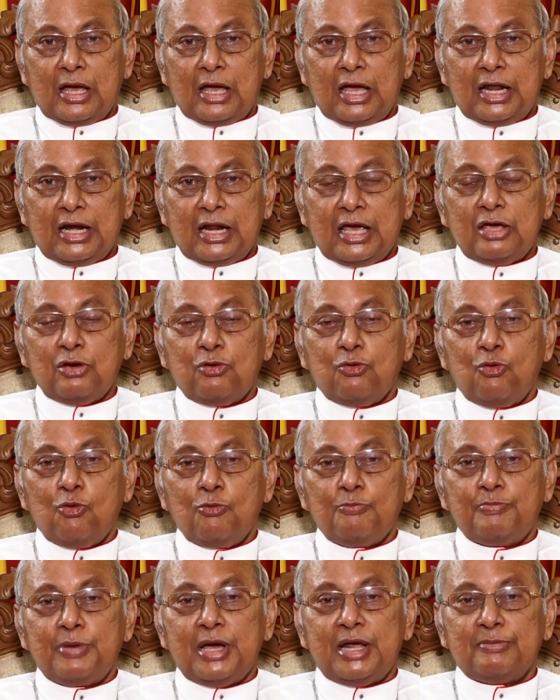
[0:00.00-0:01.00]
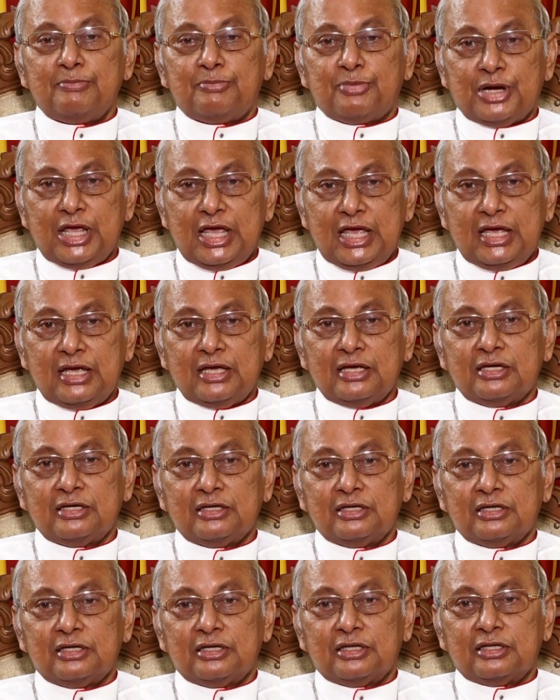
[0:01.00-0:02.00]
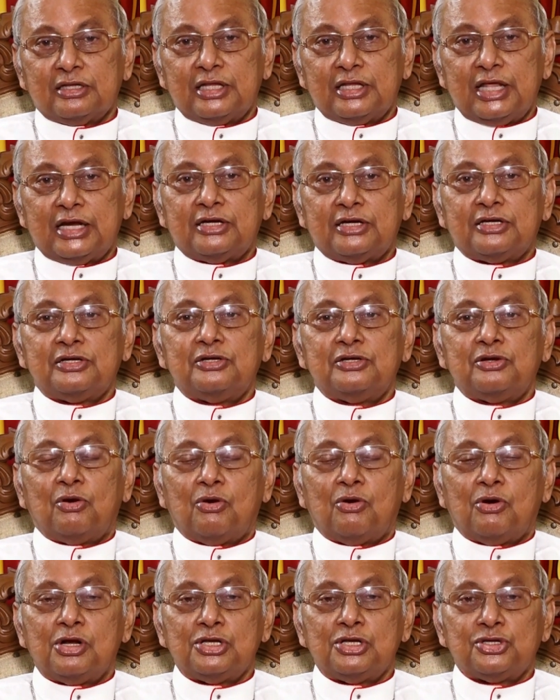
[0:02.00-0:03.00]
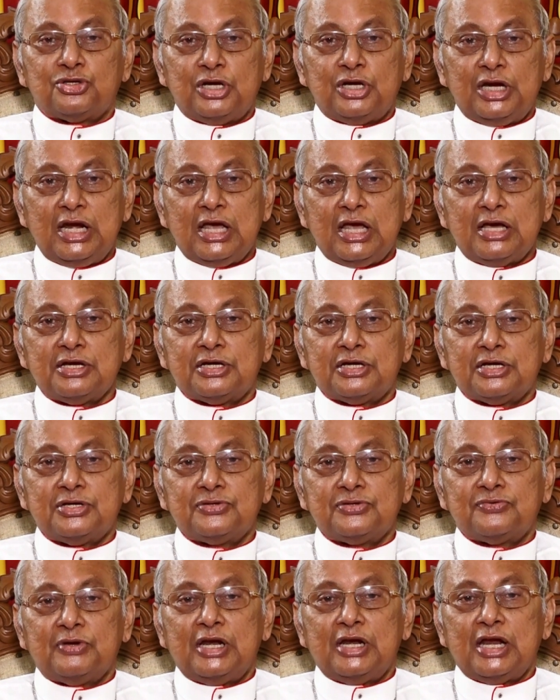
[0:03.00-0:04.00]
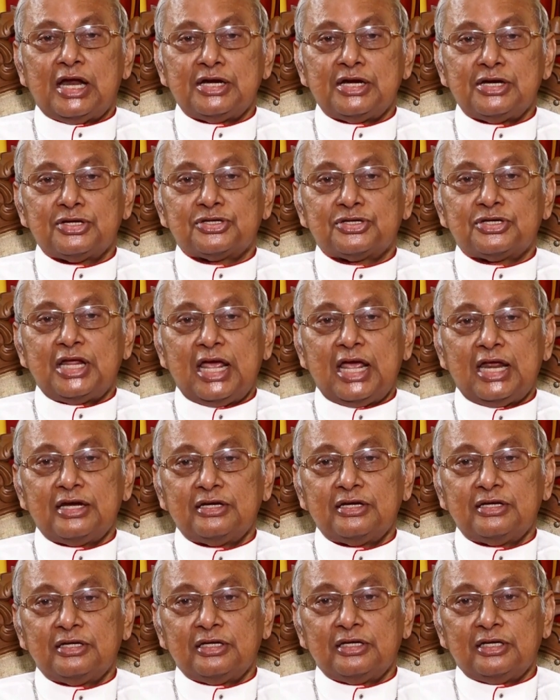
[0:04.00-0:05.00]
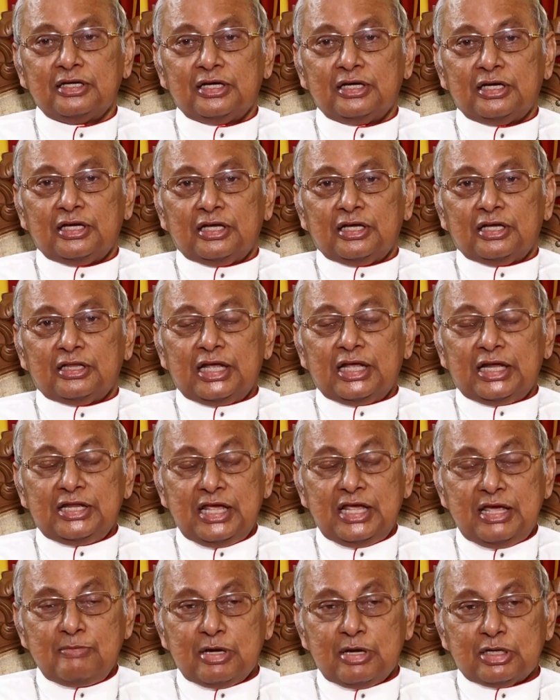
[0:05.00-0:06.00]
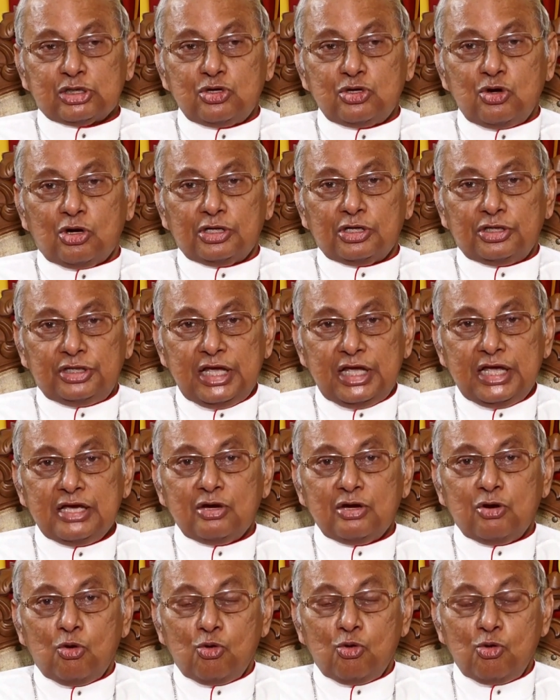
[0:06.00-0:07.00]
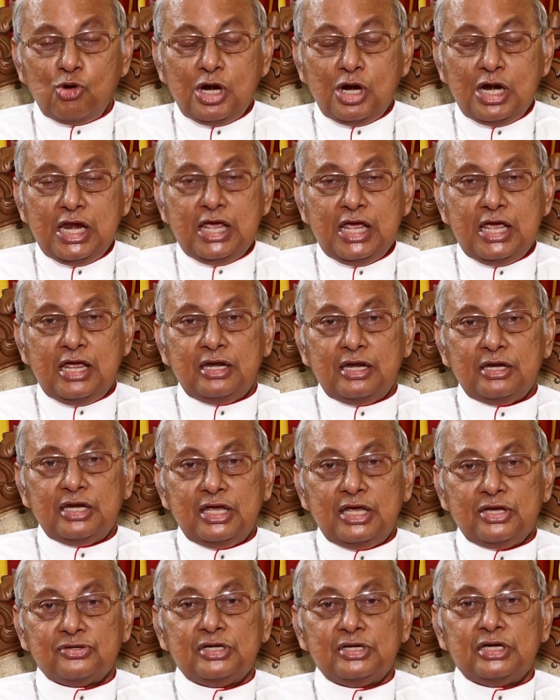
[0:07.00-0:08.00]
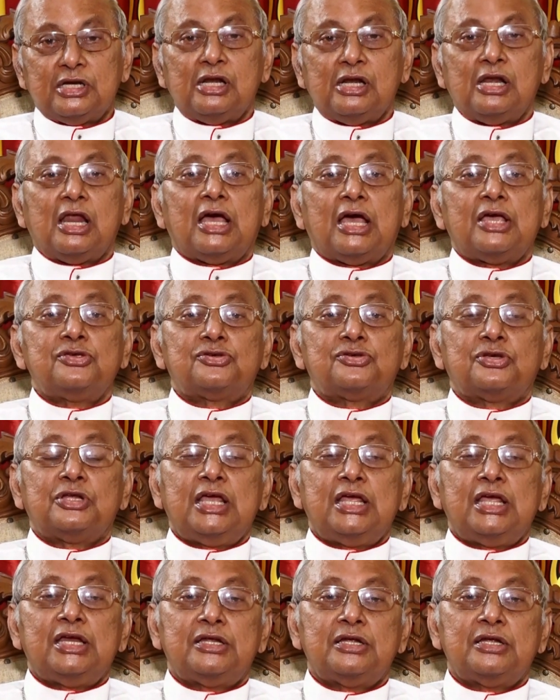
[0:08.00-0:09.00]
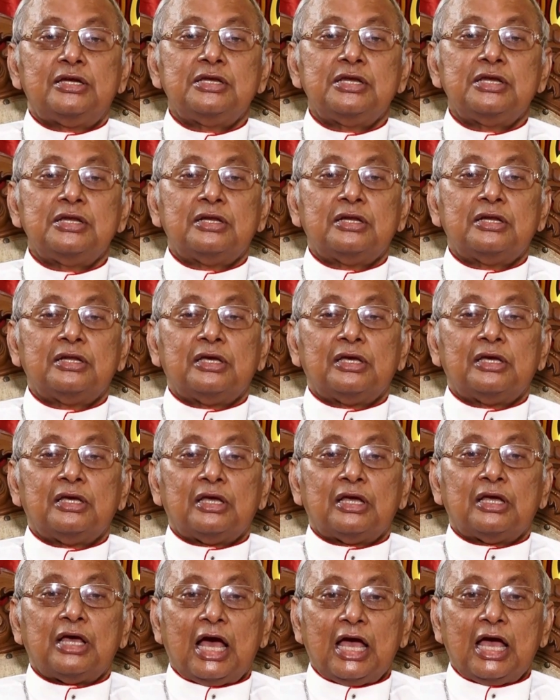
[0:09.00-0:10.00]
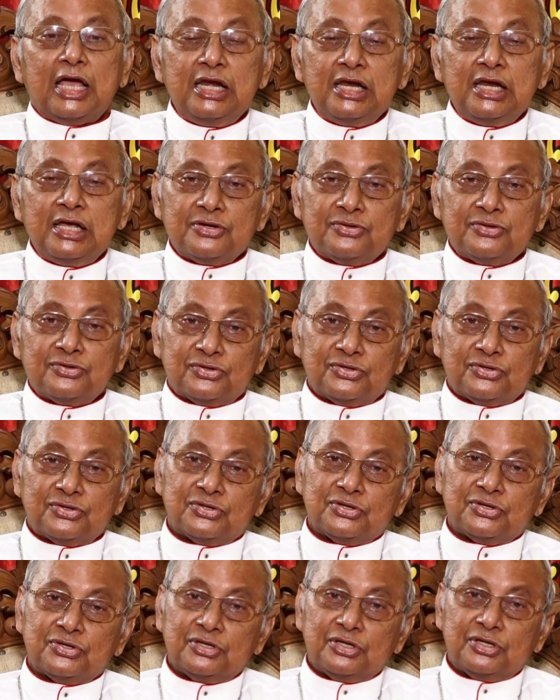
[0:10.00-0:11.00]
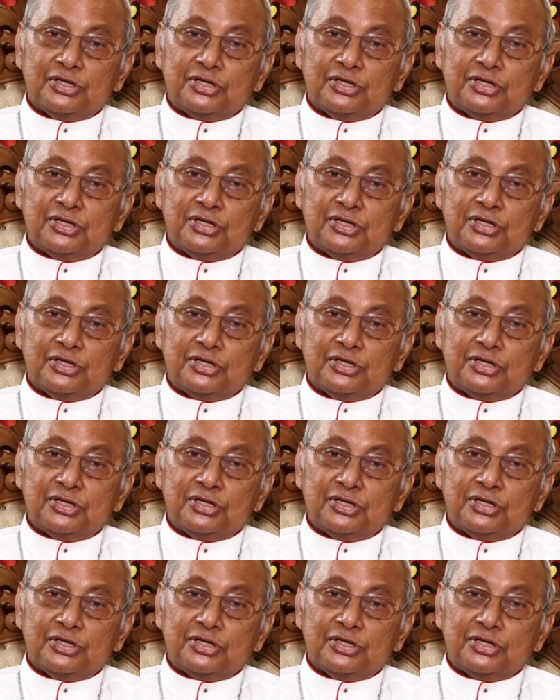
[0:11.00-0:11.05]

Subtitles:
And I hope and pray that all Sri Lankans will understand that they must not think only in these little isolated islands,